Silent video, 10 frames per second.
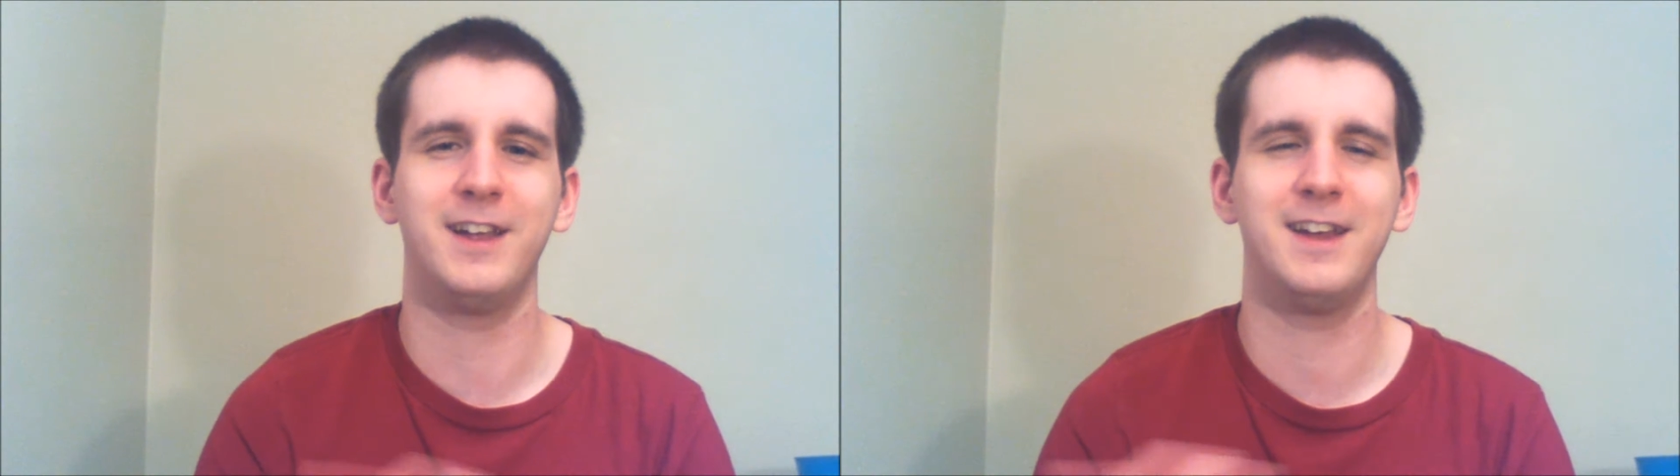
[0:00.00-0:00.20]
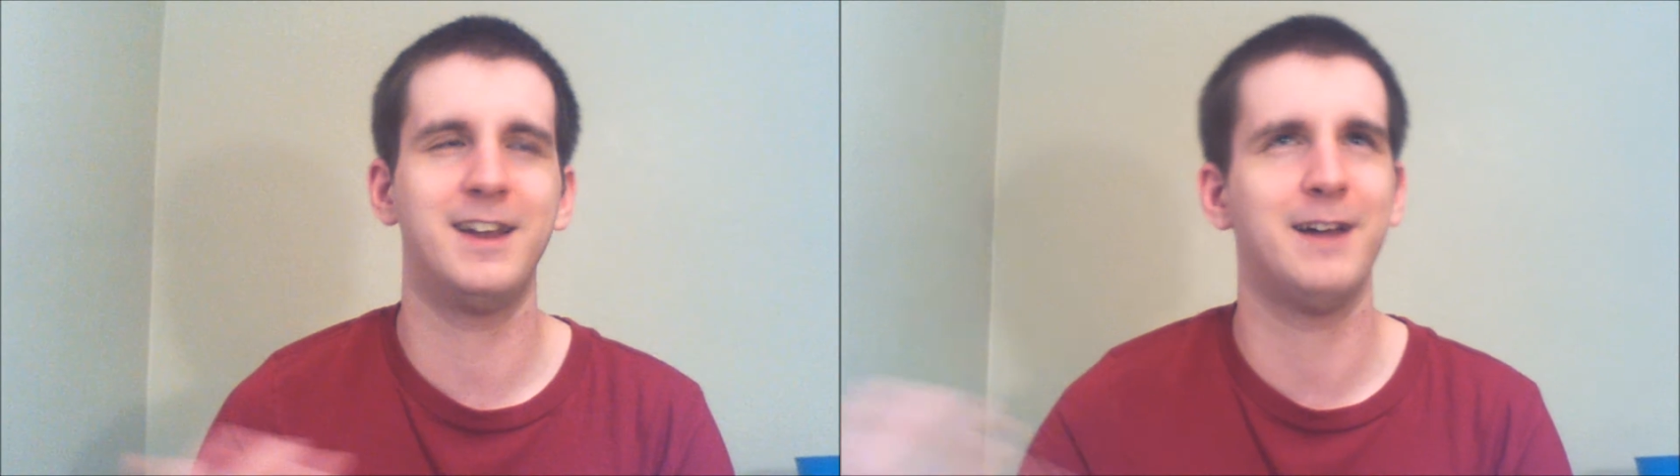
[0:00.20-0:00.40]

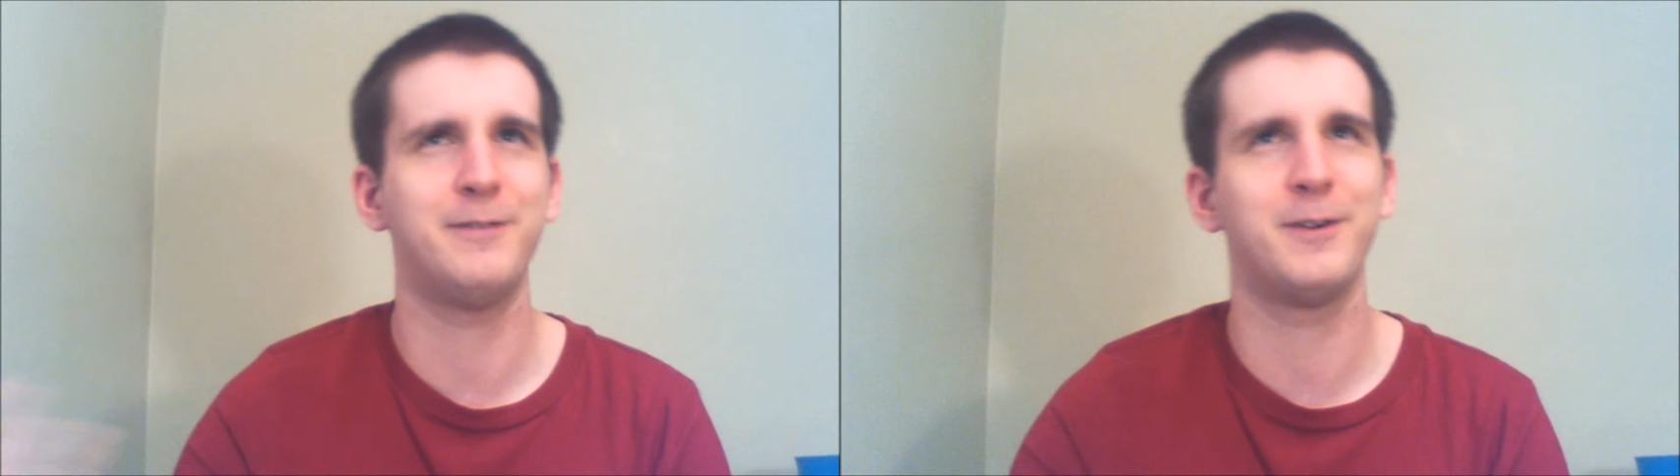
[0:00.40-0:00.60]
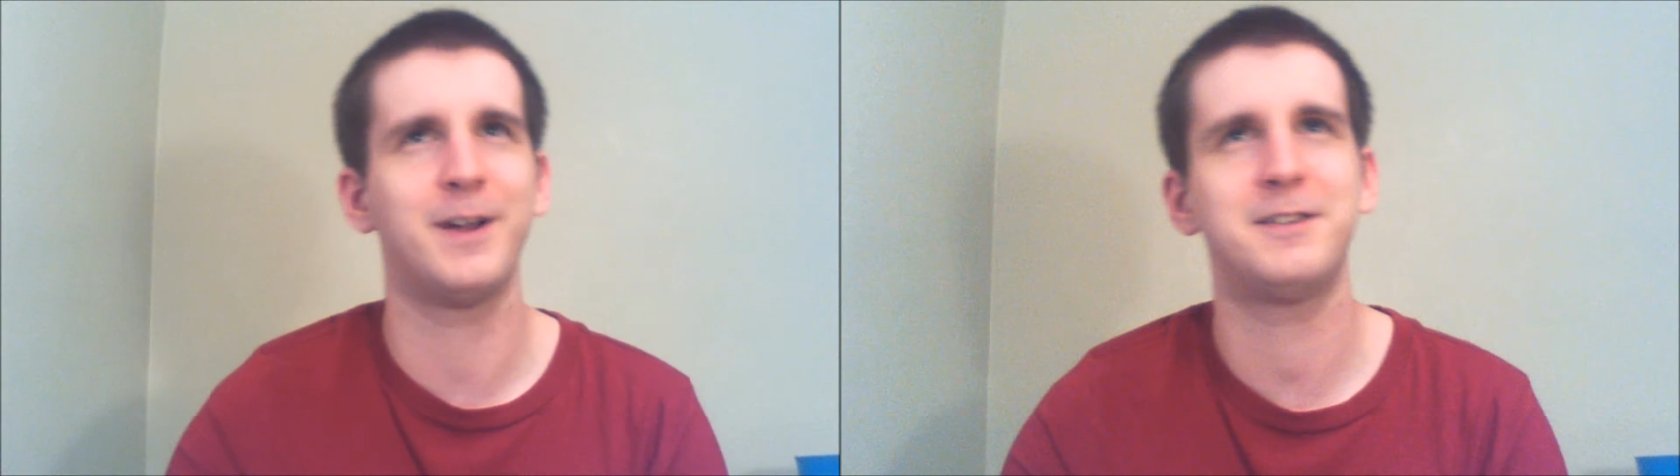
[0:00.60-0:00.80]
Again, I
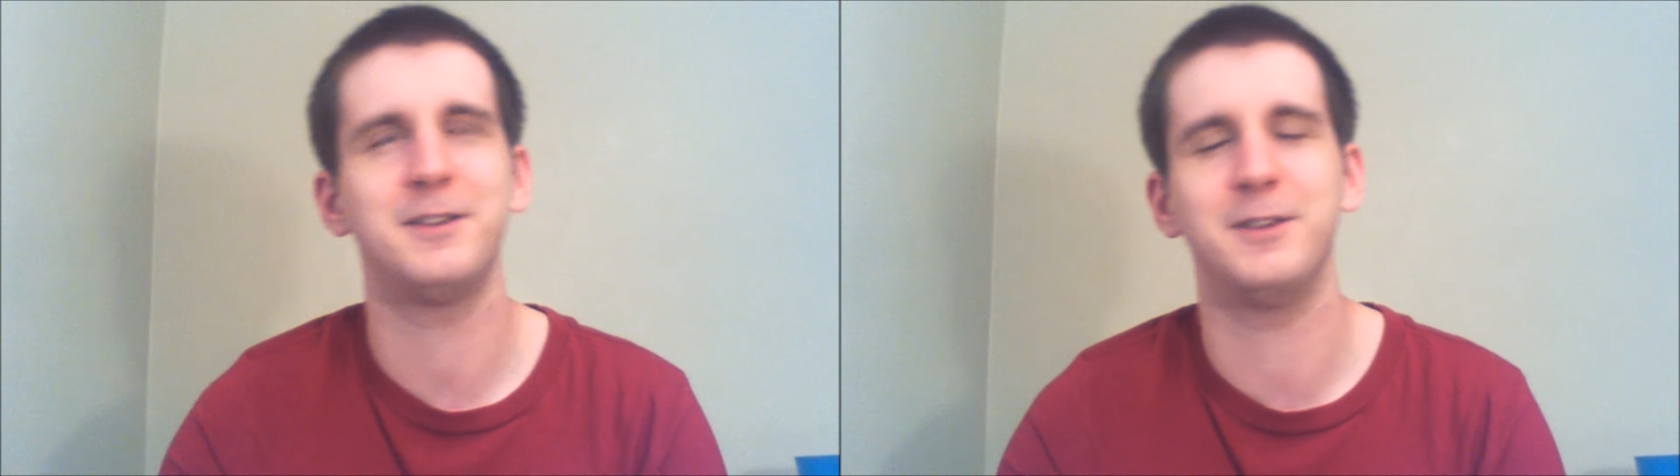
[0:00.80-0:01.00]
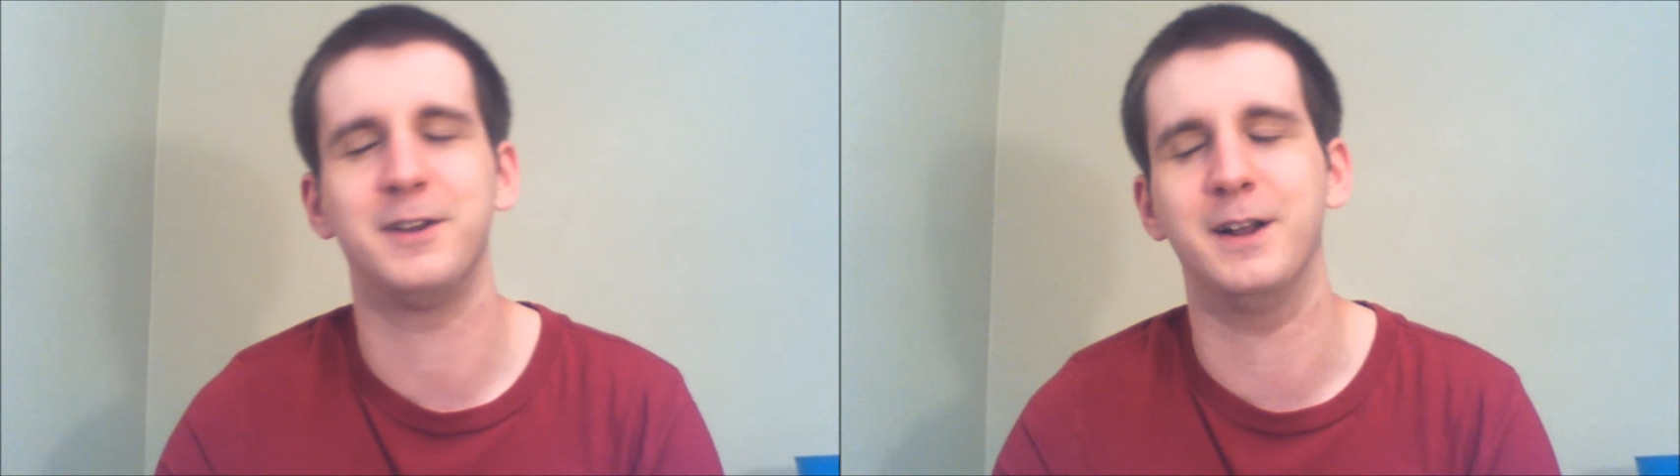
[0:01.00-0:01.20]
forgot
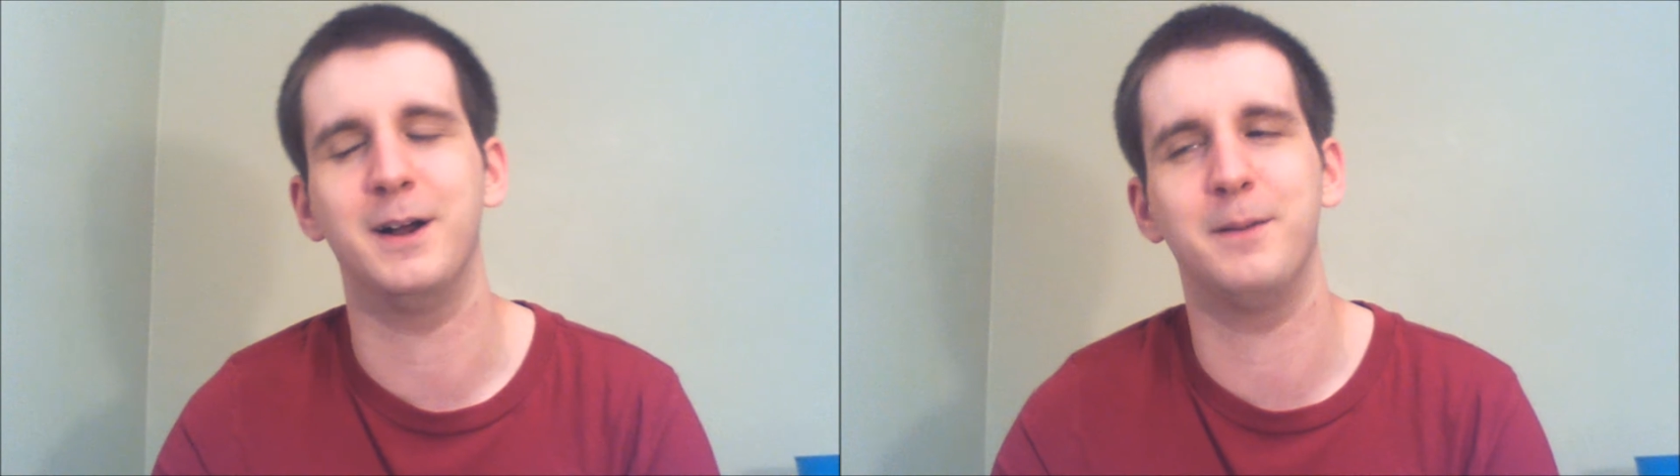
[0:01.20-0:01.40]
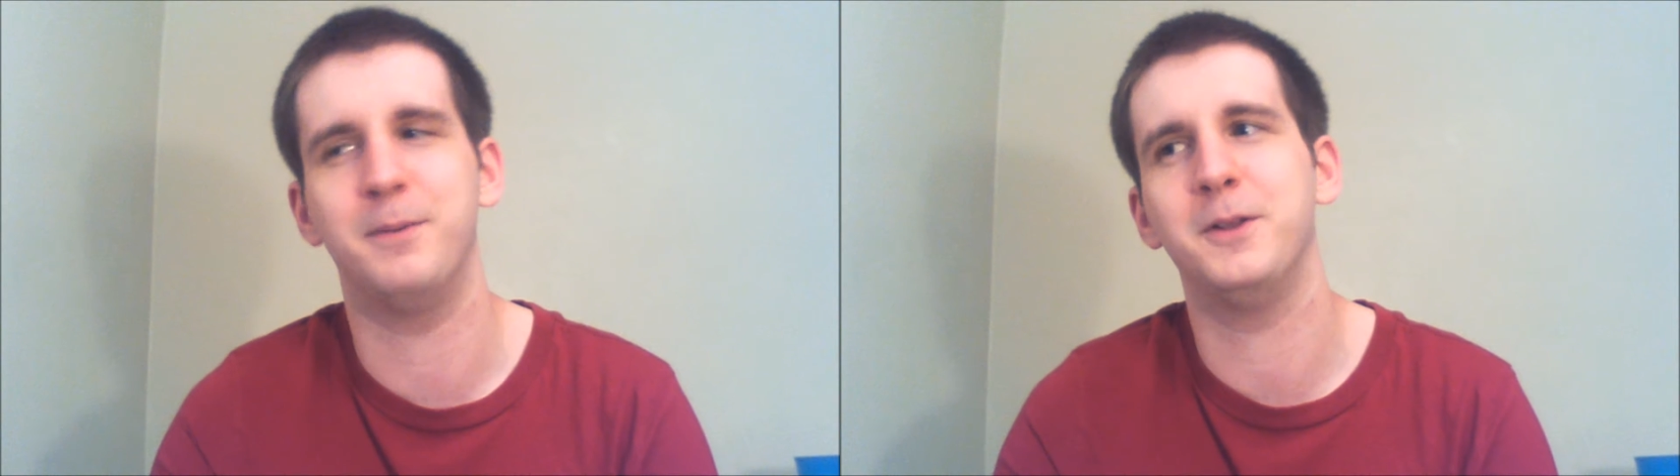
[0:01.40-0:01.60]
to look it up.